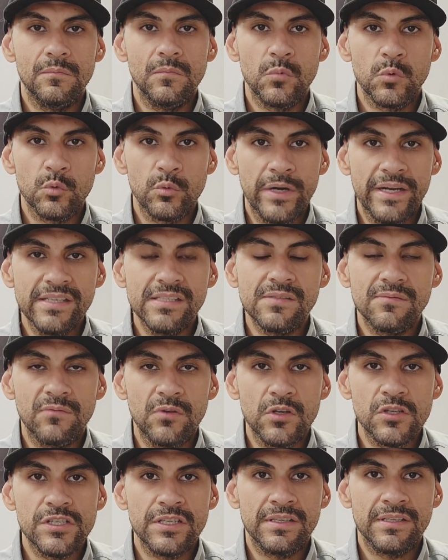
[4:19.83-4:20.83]
race
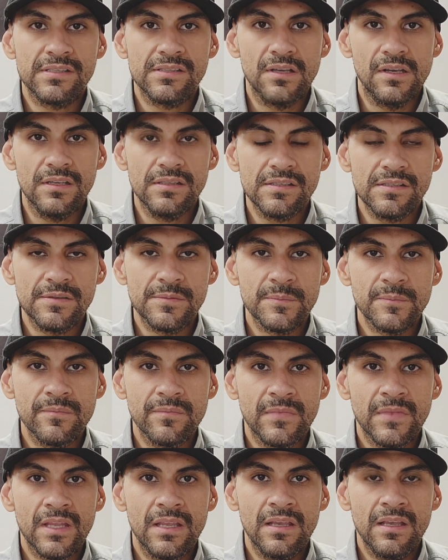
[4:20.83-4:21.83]
version exhaust.
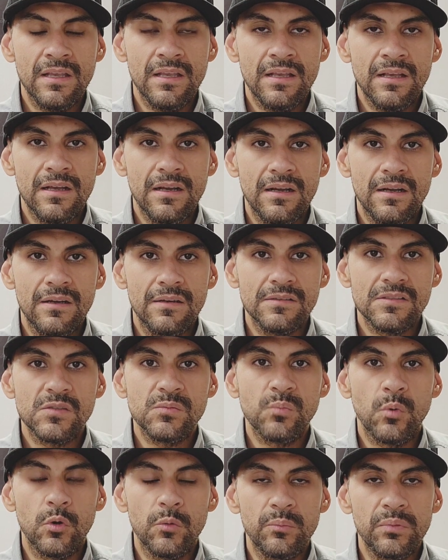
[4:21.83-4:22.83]

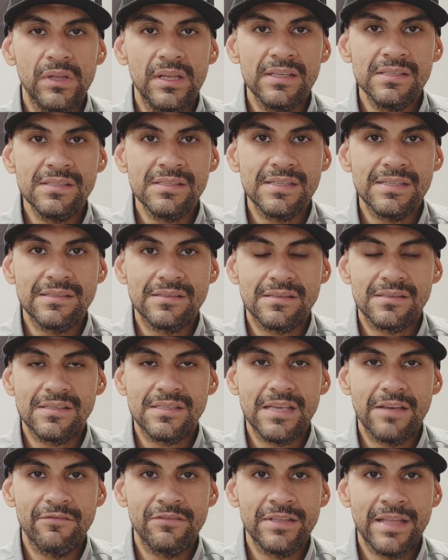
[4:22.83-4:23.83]
Sport Plus is a
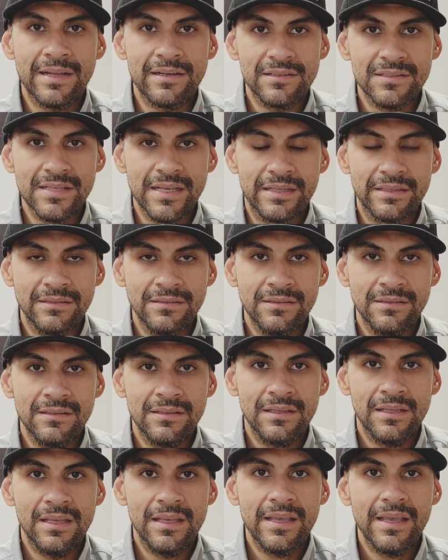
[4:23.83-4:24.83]
7 out of 10,
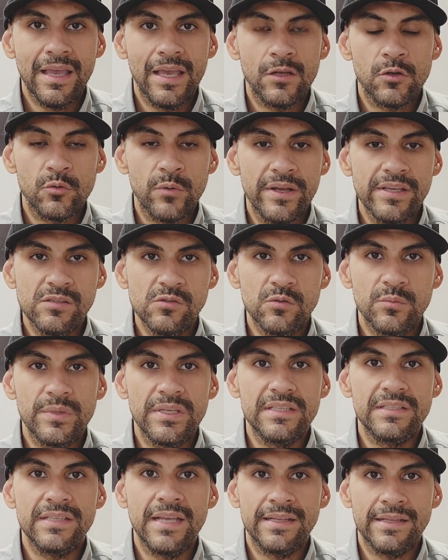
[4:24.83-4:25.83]
and race would
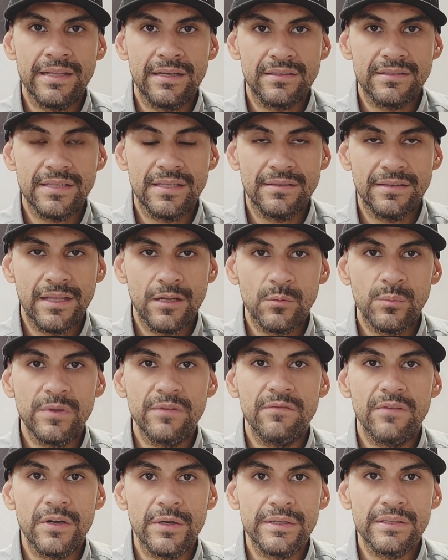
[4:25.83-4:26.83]
be a 10 out of 10. That'll
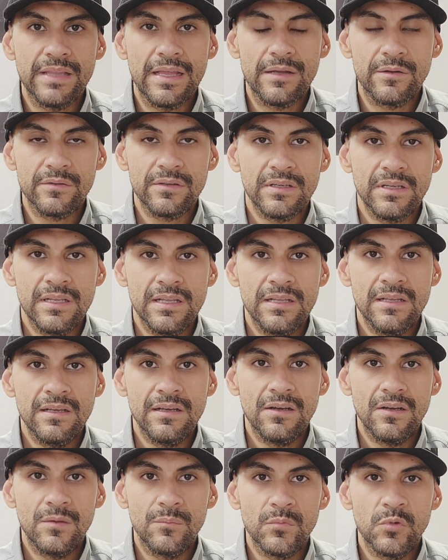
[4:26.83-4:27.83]
be very loud.
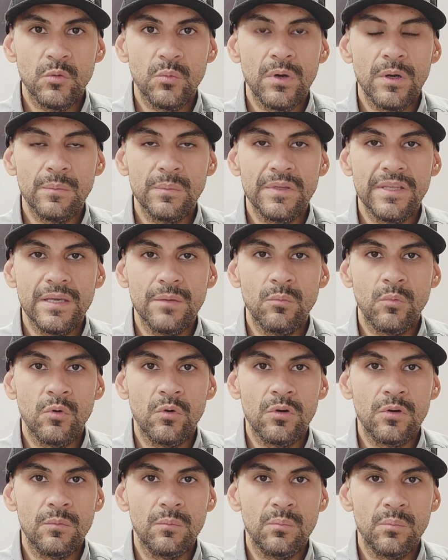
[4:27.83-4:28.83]
You'll probably get
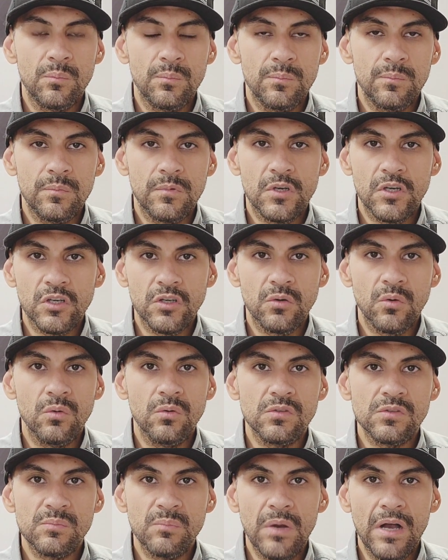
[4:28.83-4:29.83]
more
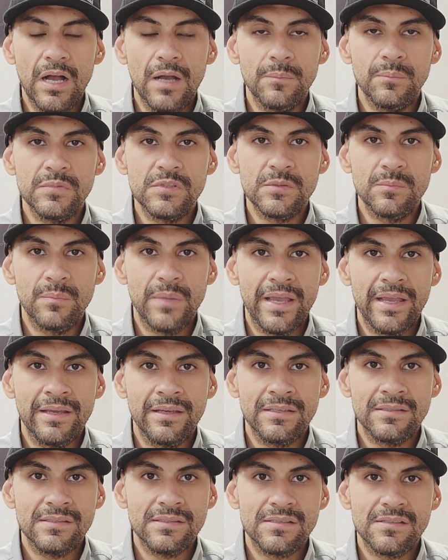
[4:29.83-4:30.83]
gurgles, pops,
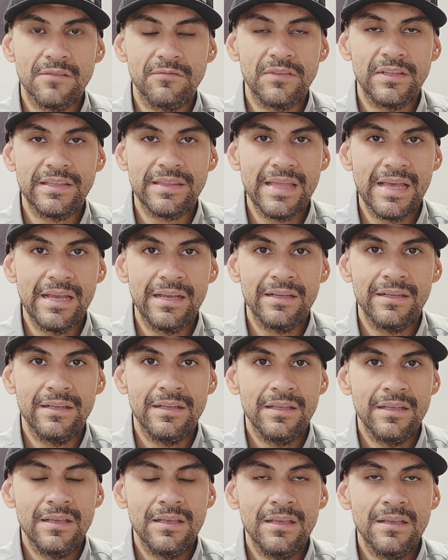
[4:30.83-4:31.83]
bangs, stuff like that.
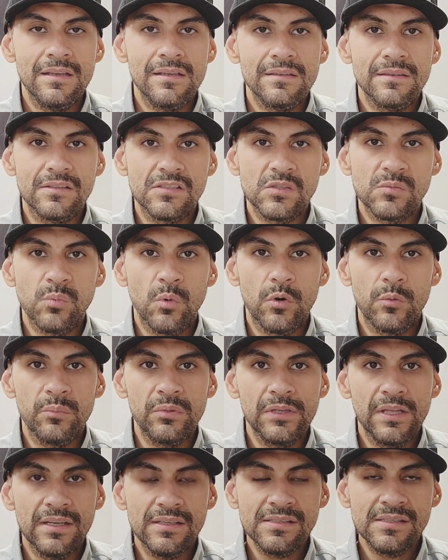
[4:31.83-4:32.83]
The
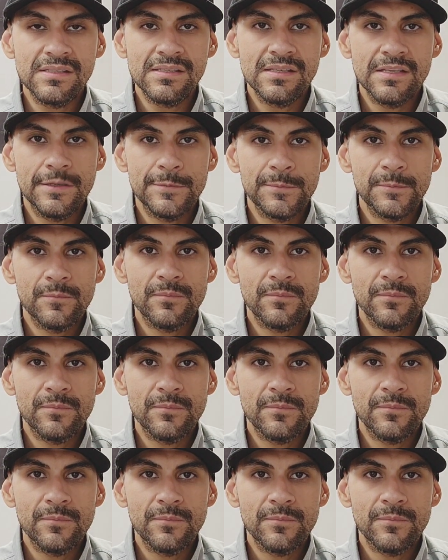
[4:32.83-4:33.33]
Sport Plus,